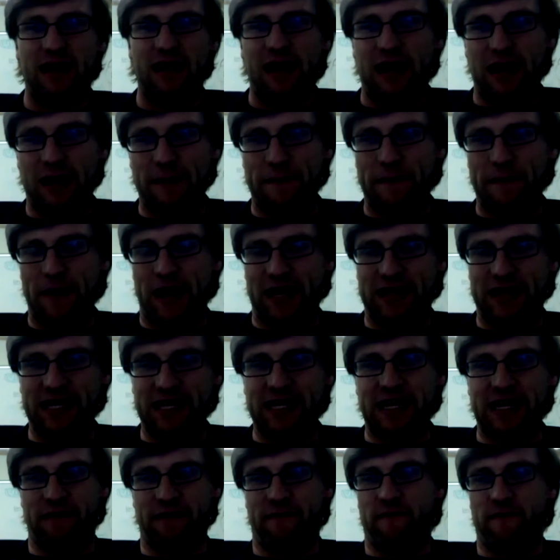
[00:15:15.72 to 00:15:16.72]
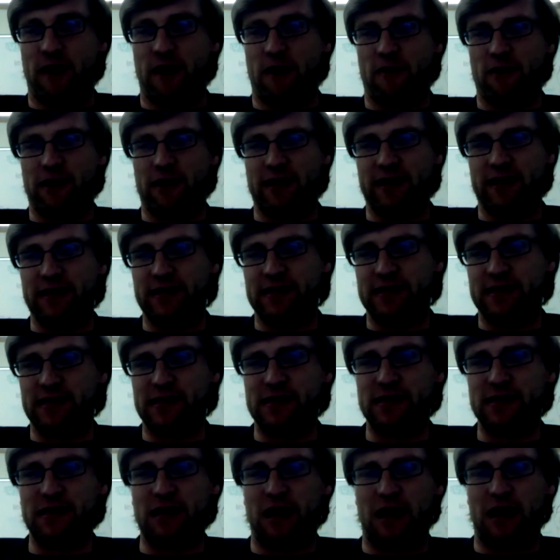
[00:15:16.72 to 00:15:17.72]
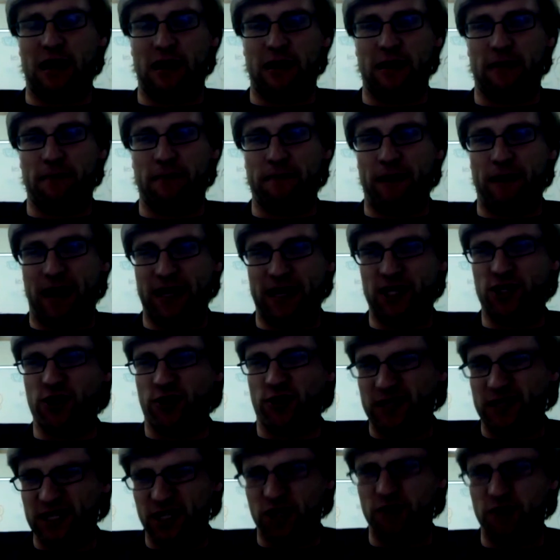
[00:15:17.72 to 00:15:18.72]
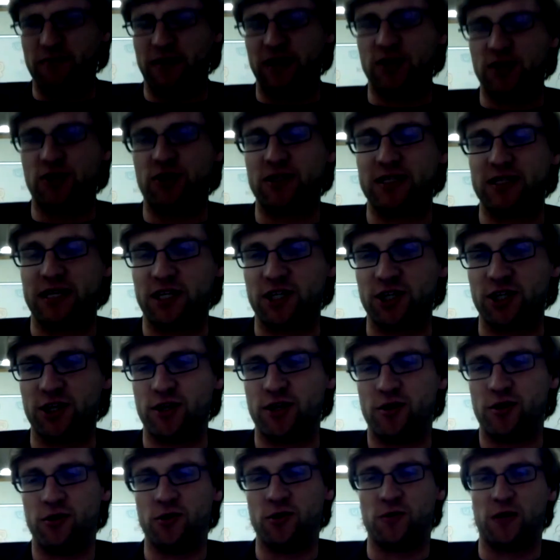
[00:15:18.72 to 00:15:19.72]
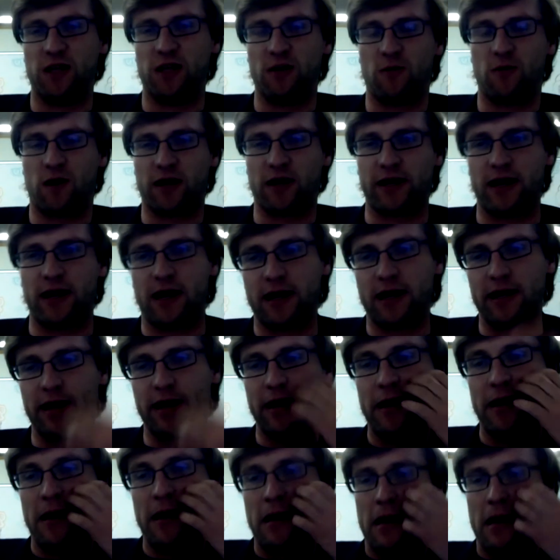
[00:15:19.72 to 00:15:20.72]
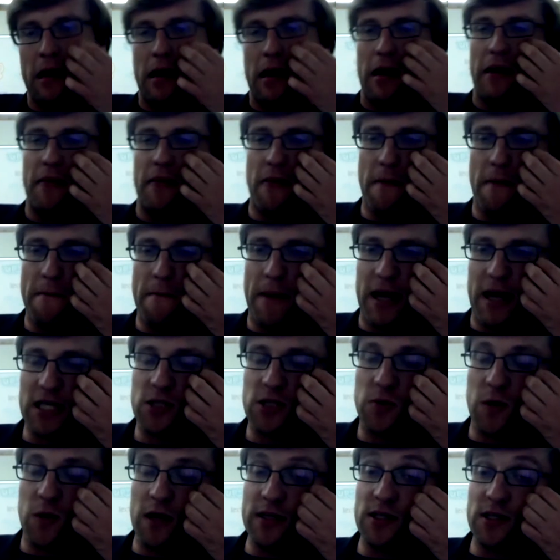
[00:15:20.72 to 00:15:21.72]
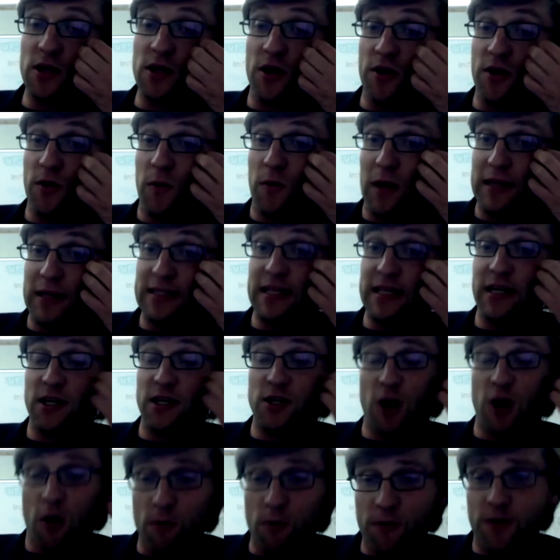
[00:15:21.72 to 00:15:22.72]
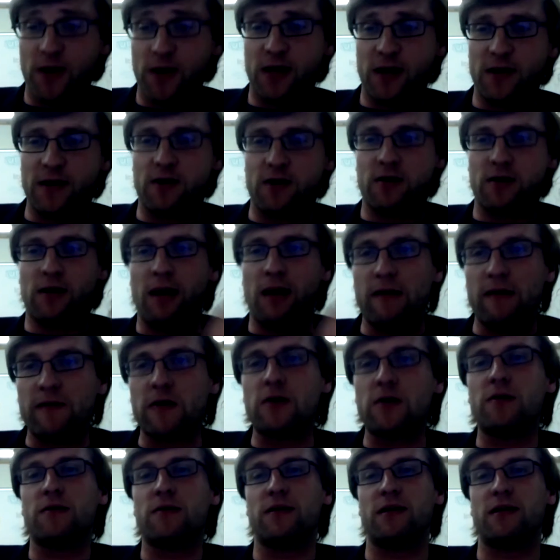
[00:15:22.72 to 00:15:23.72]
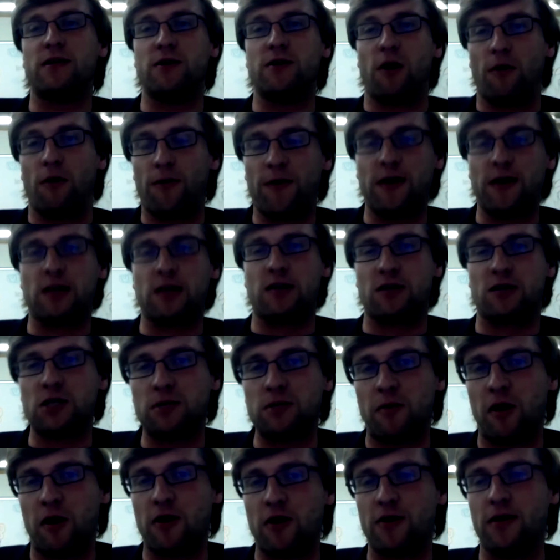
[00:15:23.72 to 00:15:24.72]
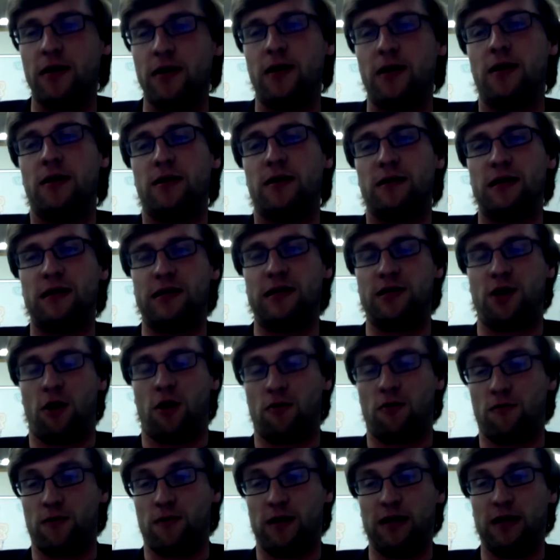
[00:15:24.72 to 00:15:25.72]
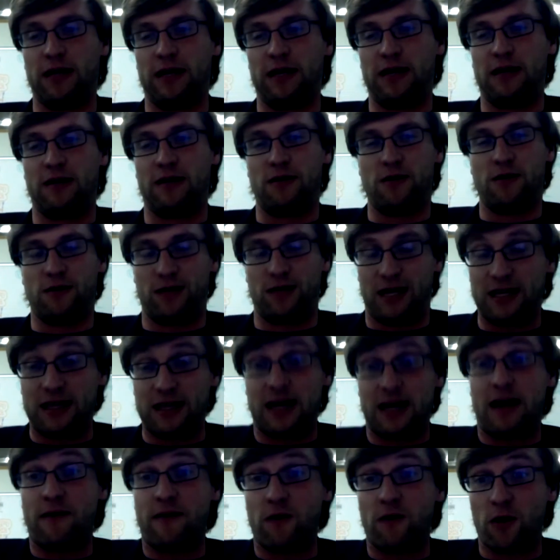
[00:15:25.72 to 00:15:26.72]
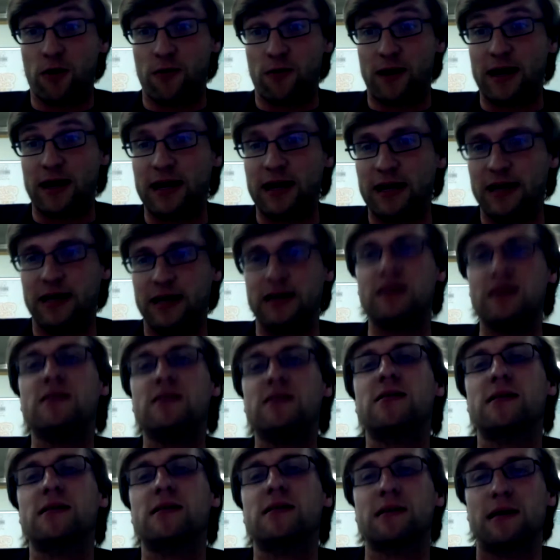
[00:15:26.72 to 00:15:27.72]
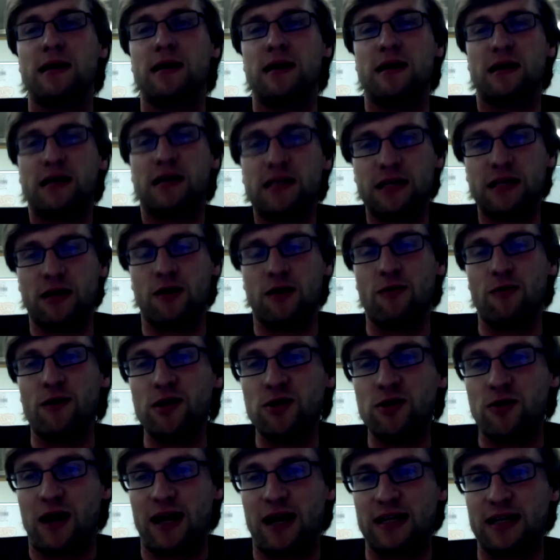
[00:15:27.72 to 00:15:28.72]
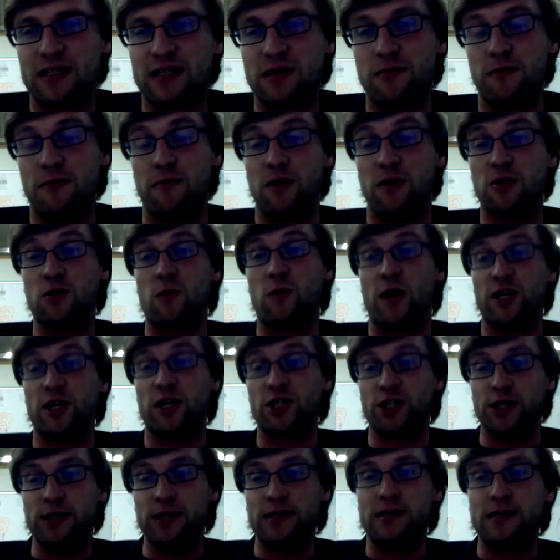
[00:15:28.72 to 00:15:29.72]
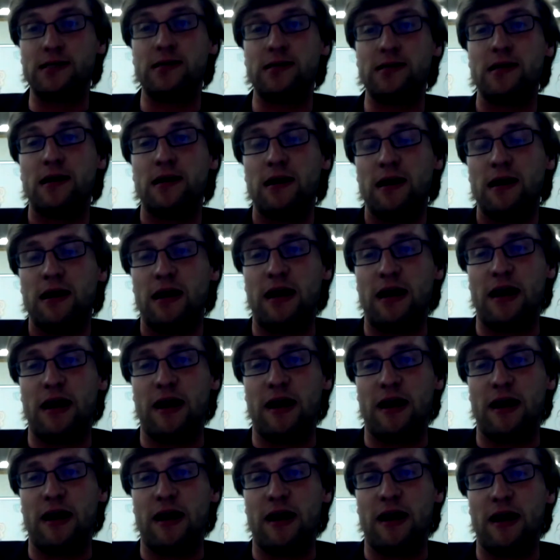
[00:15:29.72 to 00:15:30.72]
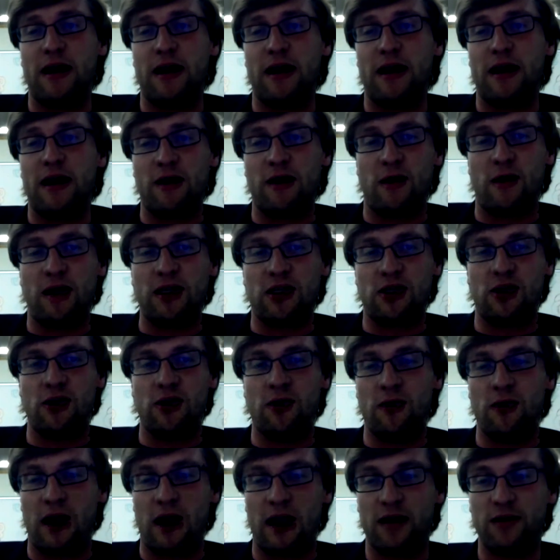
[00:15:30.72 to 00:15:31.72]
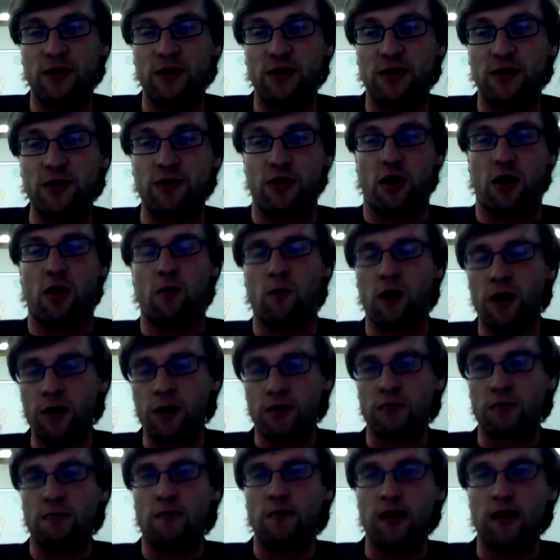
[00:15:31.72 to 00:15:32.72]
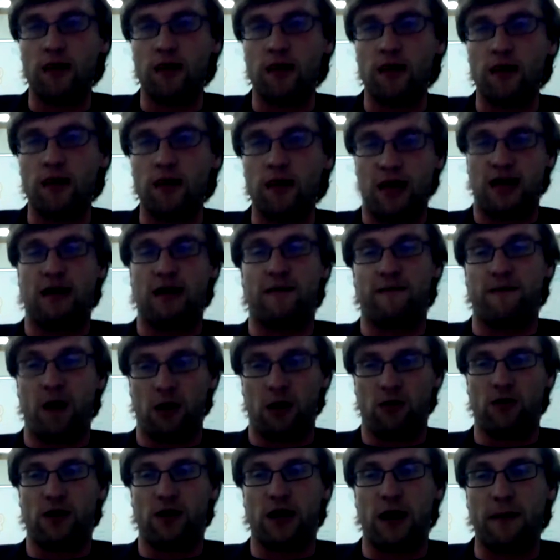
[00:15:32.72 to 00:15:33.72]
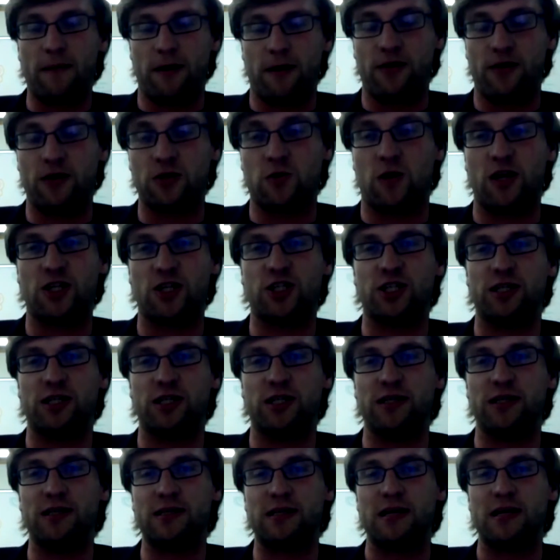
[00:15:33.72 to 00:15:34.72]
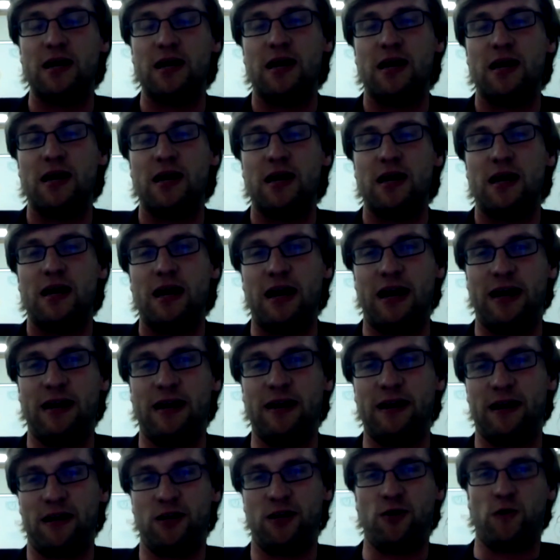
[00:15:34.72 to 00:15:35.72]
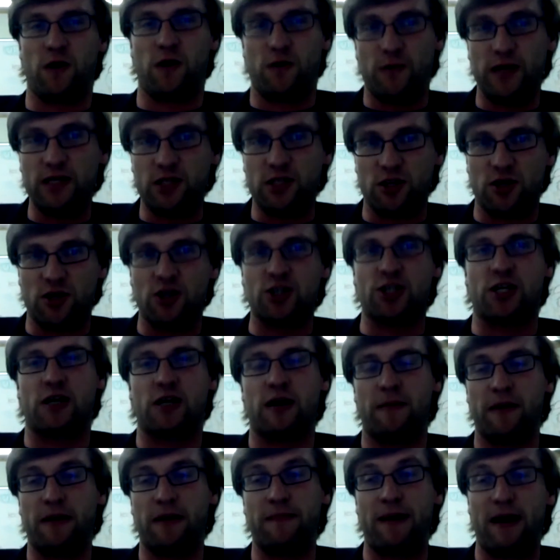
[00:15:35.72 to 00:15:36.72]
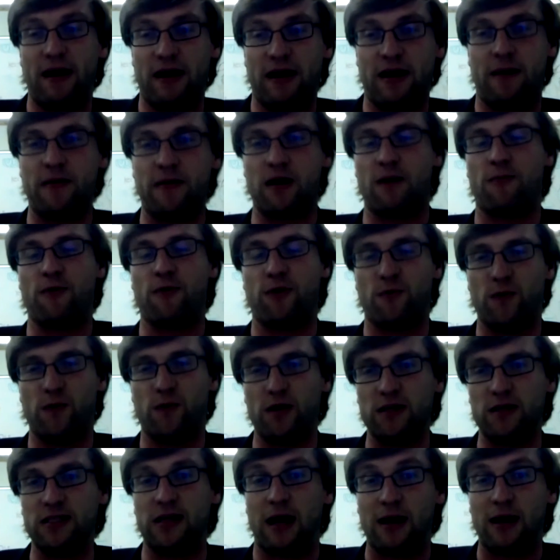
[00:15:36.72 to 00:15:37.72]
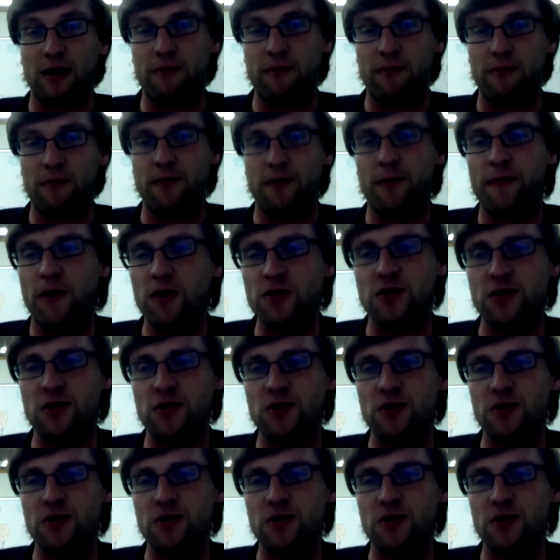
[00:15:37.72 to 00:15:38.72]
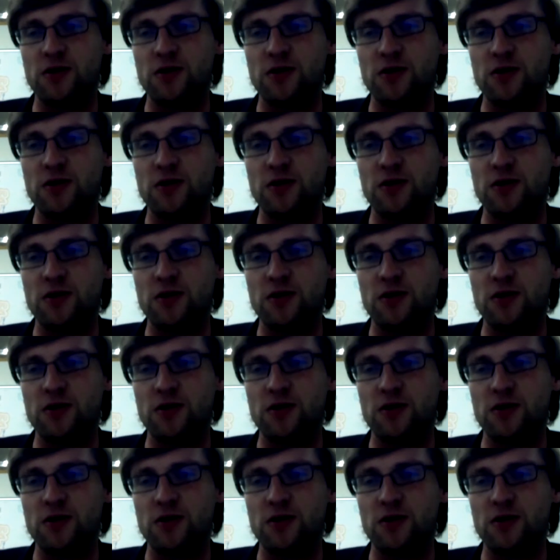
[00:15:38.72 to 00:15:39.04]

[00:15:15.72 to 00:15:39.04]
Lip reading: I think it varies by jurisdiction, who's really working on it. The best ones are the ones that don't think they're clever, that don't think they're smart, that don't really think they have all the right ideas, because they're the ones who ask the most questions and the ones who do their homework. They end up following up on those questions and doing research and coming up with real solid proposals.